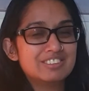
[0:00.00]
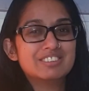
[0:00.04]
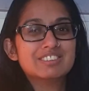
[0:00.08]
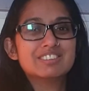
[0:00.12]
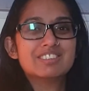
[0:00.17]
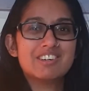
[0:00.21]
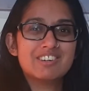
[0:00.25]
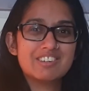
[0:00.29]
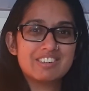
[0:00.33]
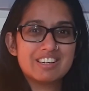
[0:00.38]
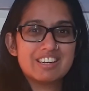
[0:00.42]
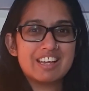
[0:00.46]
the
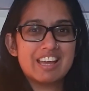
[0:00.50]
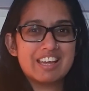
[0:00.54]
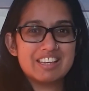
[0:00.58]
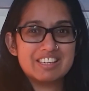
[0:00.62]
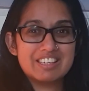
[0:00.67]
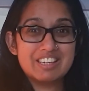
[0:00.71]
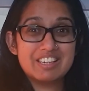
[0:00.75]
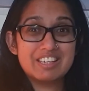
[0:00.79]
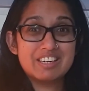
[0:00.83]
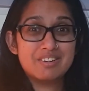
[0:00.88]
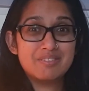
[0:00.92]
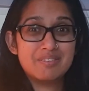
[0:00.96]
Colca
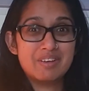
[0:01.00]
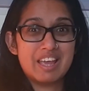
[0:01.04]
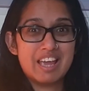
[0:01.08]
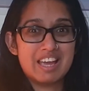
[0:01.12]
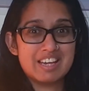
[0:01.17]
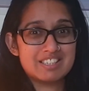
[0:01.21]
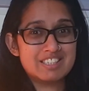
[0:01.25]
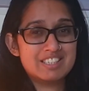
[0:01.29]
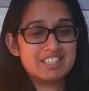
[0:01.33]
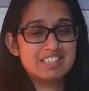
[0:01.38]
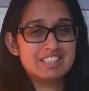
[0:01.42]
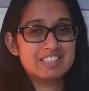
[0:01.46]
Canyon, we
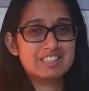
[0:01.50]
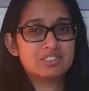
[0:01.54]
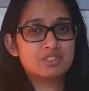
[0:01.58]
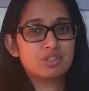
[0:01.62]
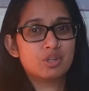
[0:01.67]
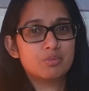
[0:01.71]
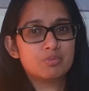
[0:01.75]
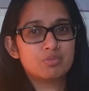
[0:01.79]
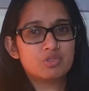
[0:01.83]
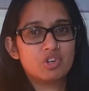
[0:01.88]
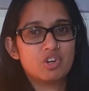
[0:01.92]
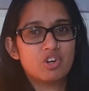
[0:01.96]
actually
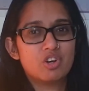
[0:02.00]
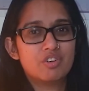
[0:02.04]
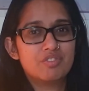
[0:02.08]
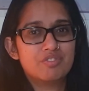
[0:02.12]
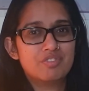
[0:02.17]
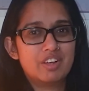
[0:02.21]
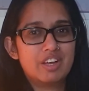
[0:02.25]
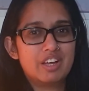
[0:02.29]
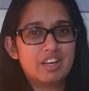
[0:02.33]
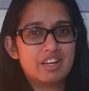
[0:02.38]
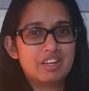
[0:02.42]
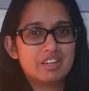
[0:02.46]
stopped off
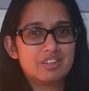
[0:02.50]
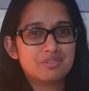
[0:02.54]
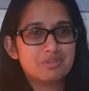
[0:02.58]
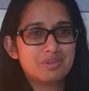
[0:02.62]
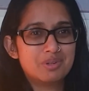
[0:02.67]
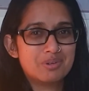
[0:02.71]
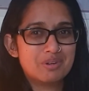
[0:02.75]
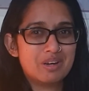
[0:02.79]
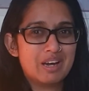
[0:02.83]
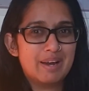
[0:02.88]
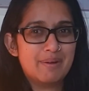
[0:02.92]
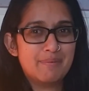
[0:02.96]
and we
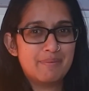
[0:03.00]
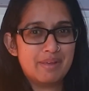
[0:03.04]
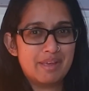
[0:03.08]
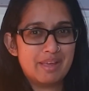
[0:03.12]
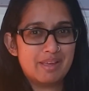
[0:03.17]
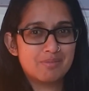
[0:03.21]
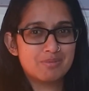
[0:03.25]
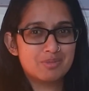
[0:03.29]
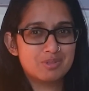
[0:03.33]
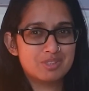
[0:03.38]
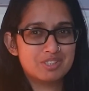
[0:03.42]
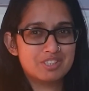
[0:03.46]
were
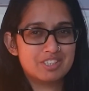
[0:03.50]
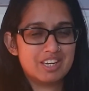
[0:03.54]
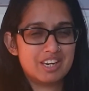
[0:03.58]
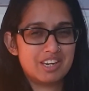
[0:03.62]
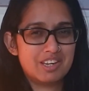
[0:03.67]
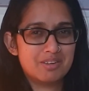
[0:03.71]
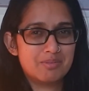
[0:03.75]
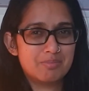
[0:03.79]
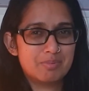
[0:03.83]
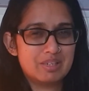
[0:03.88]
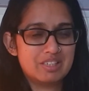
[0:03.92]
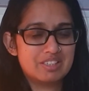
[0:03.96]
able to
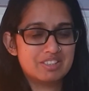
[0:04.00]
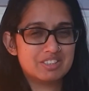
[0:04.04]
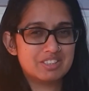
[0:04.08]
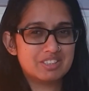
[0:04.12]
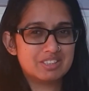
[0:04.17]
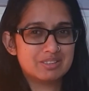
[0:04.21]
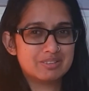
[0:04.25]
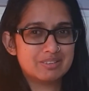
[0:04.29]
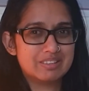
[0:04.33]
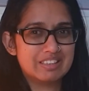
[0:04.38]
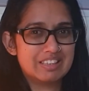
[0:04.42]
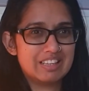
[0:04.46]
take
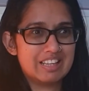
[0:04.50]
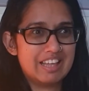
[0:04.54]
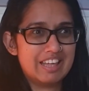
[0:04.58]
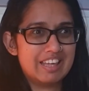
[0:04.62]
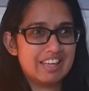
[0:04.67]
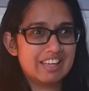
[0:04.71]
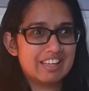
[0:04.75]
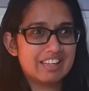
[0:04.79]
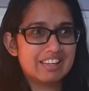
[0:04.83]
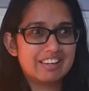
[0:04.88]
pictures of like